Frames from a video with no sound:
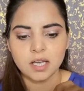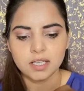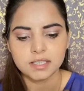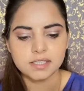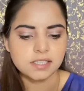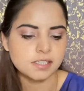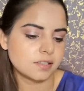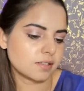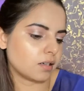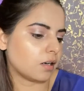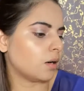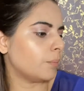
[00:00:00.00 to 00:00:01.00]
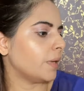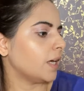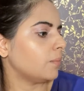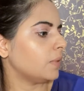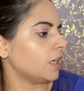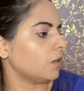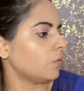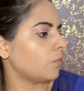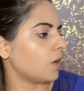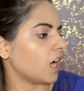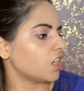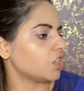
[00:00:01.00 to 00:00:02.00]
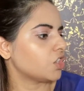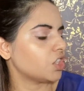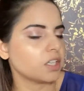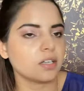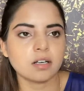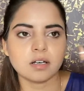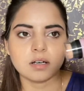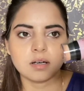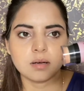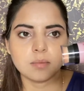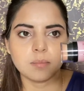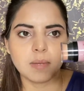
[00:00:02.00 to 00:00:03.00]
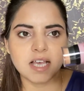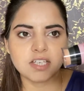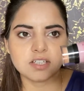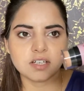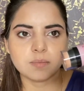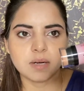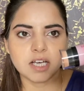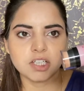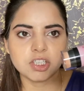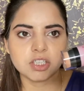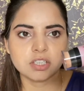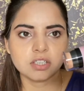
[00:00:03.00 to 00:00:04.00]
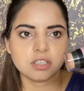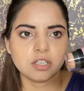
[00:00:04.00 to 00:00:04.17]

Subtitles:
This is Maybelline Flush Cheek Master Blush.